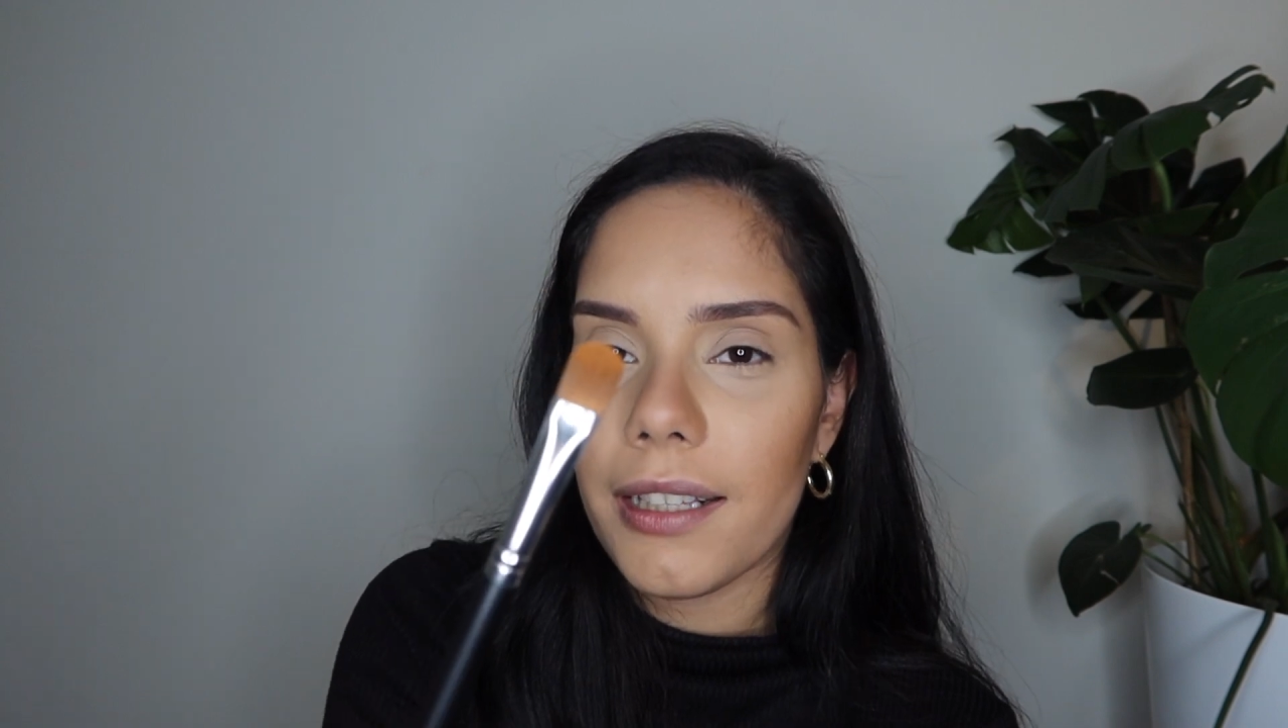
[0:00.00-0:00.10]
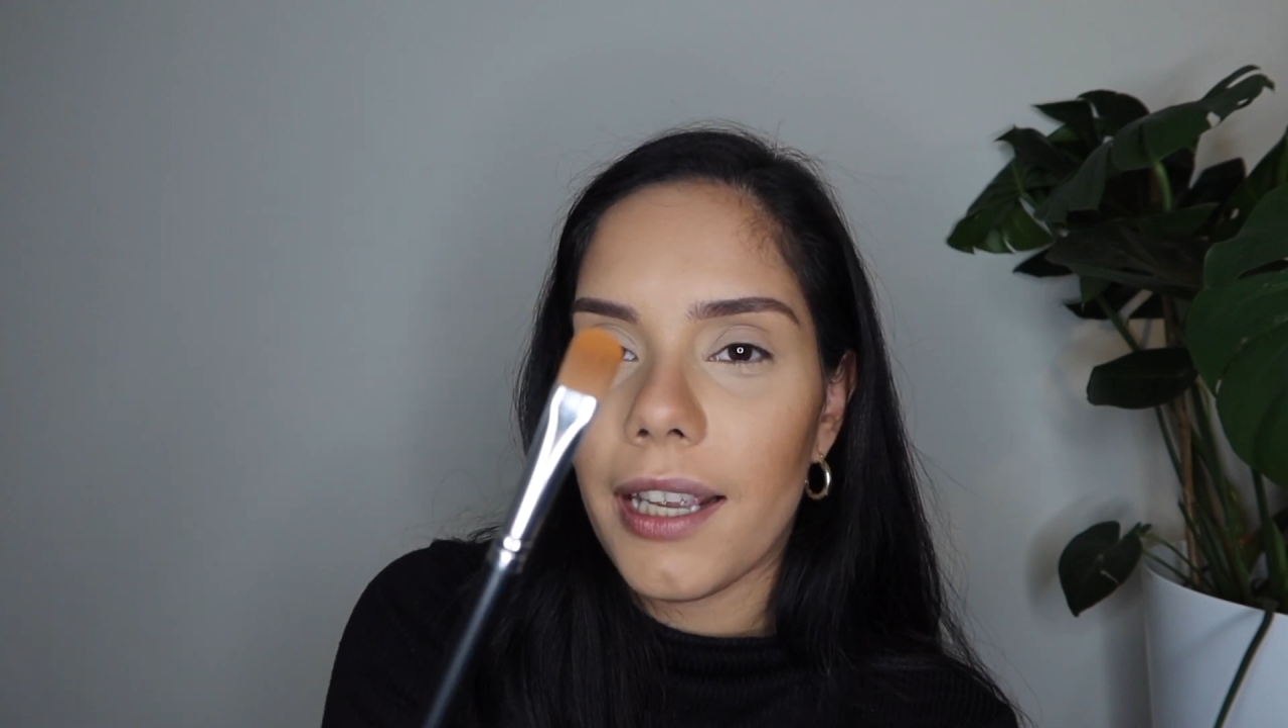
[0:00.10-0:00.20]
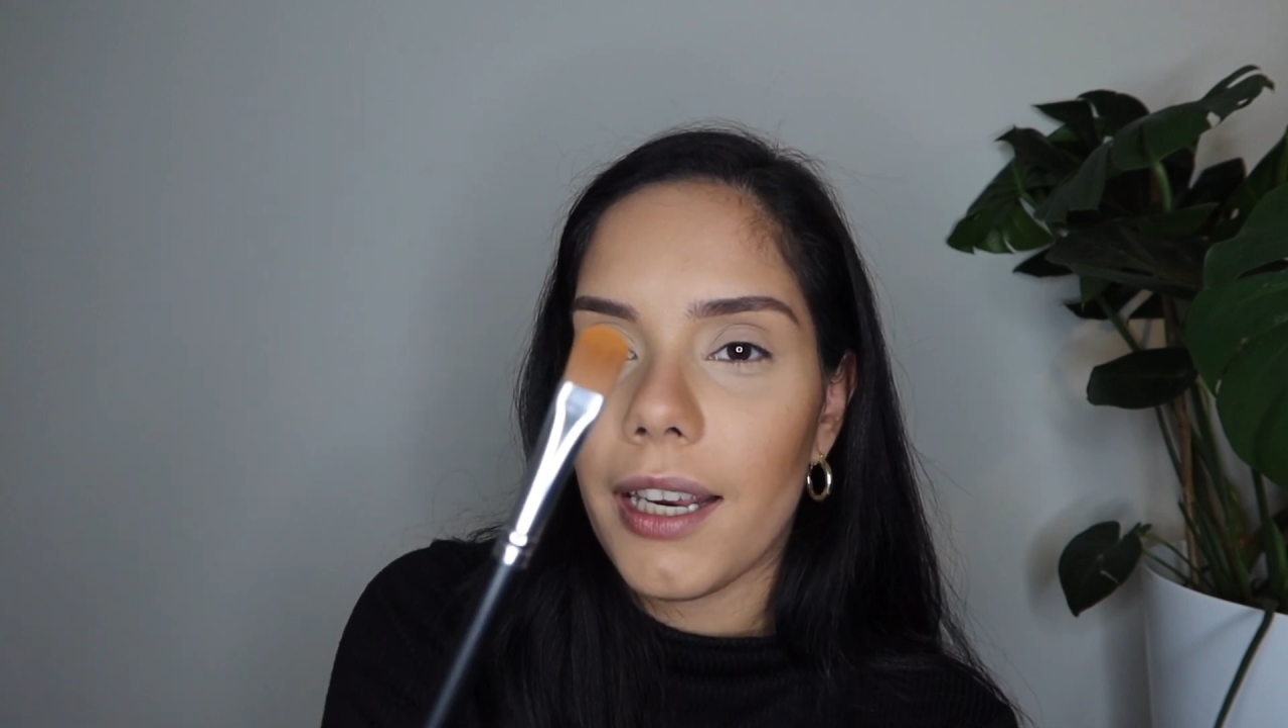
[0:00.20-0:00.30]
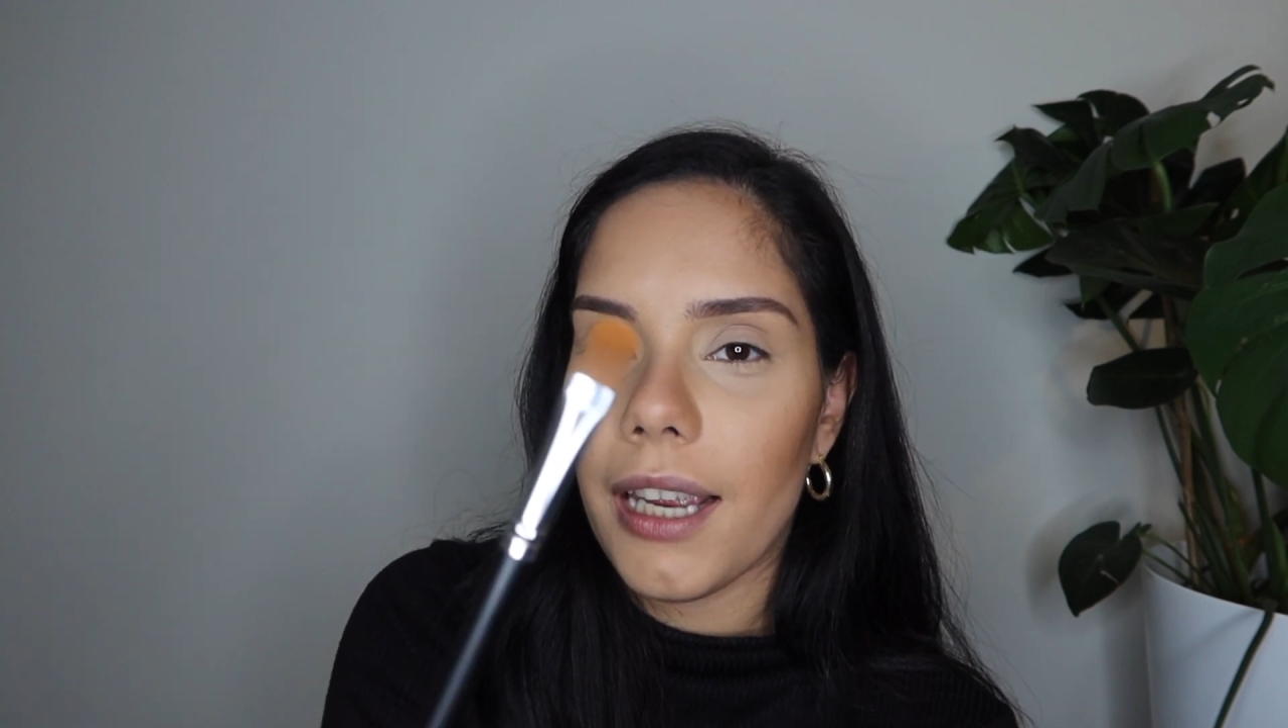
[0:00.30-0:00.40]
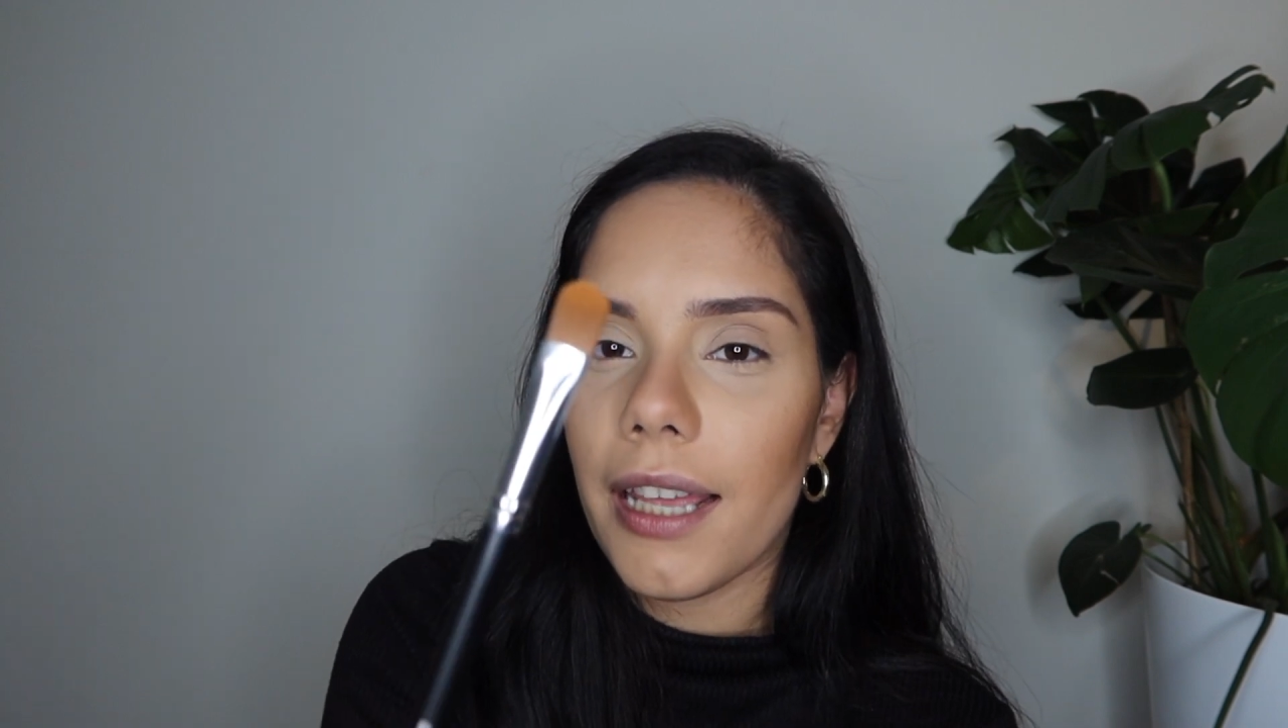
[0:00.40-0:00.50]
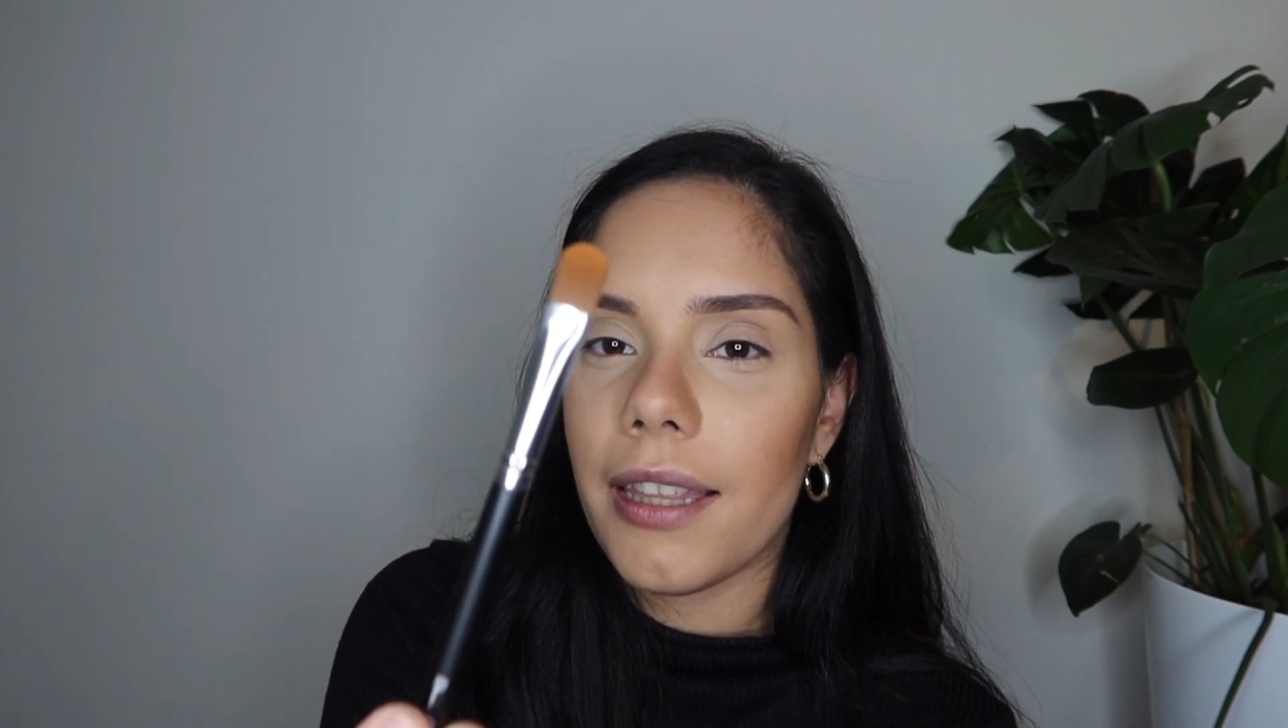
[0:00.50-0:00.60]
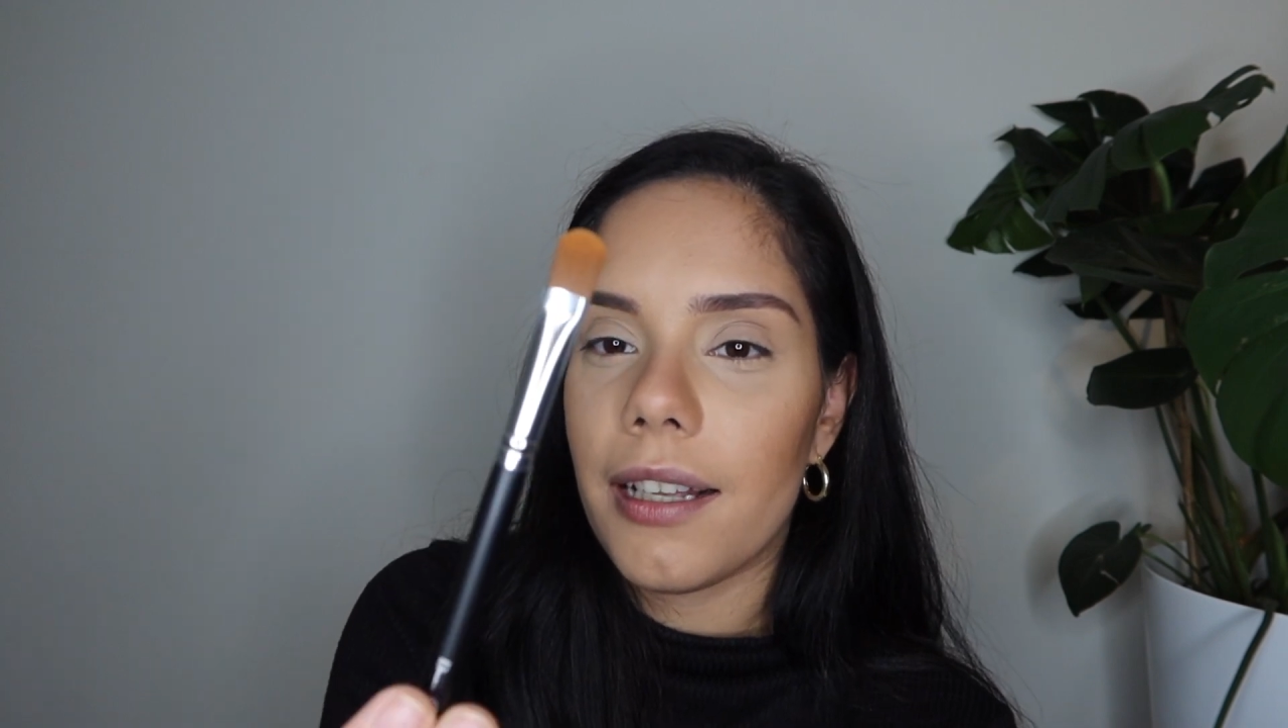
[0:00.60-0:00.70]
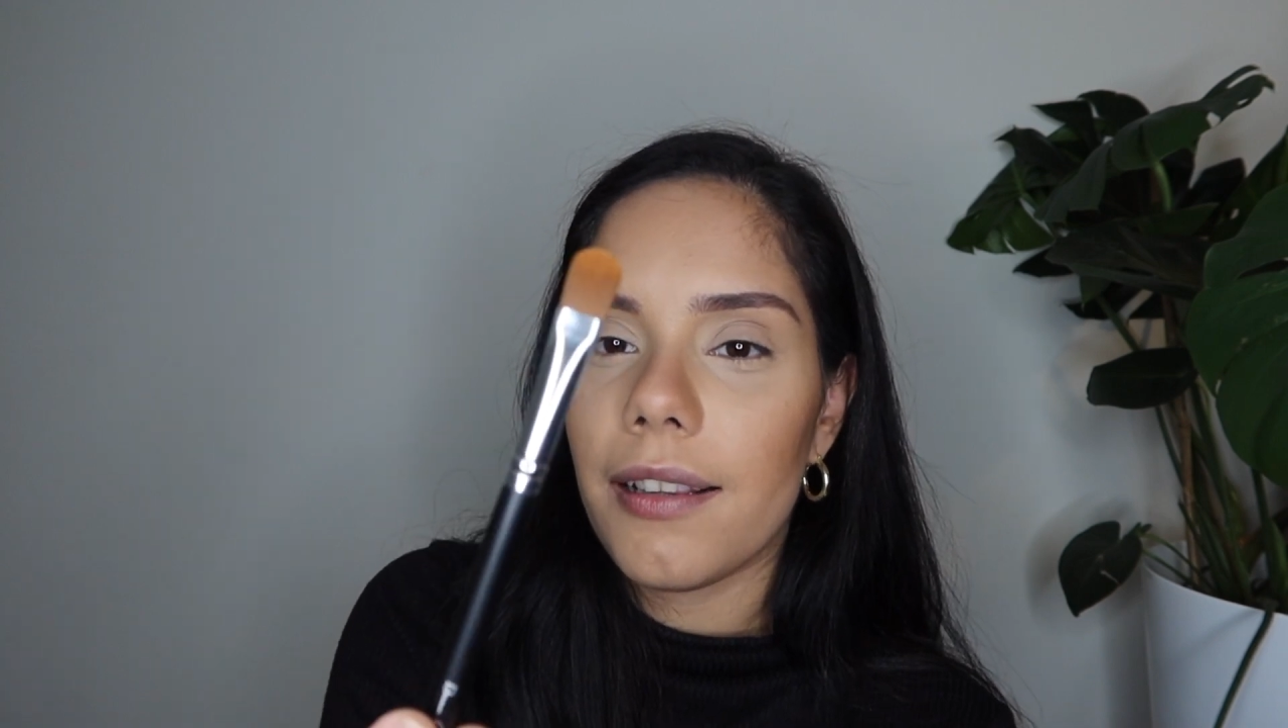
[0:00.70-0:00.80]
Like I think a